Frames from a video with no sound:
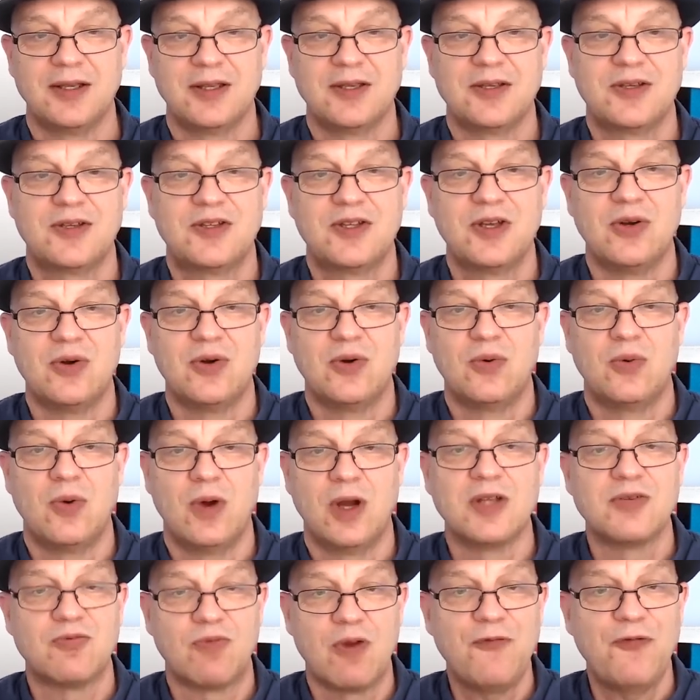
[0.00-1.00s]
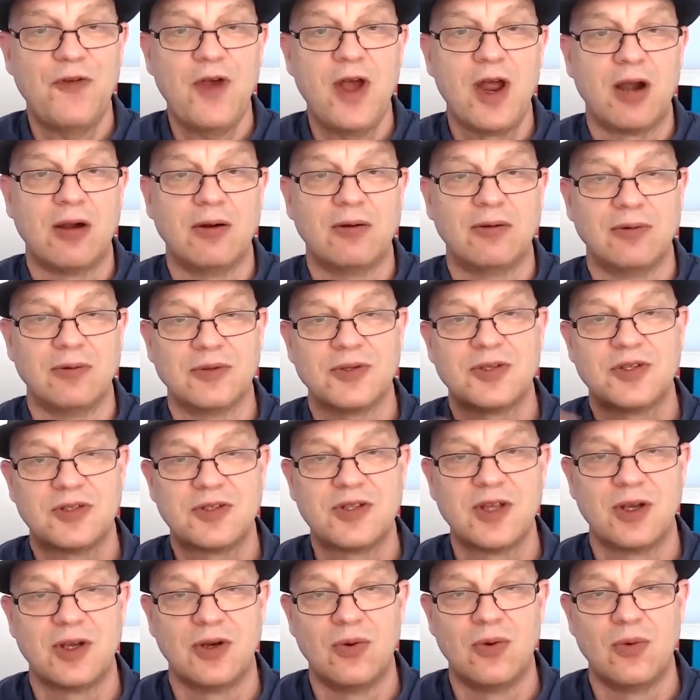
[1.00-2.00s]
Still work. Referrals
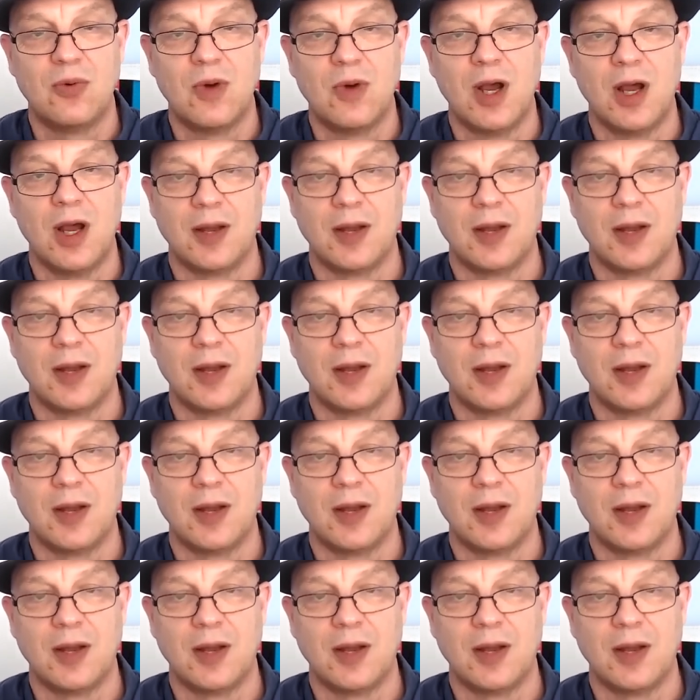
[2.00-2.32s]
still work.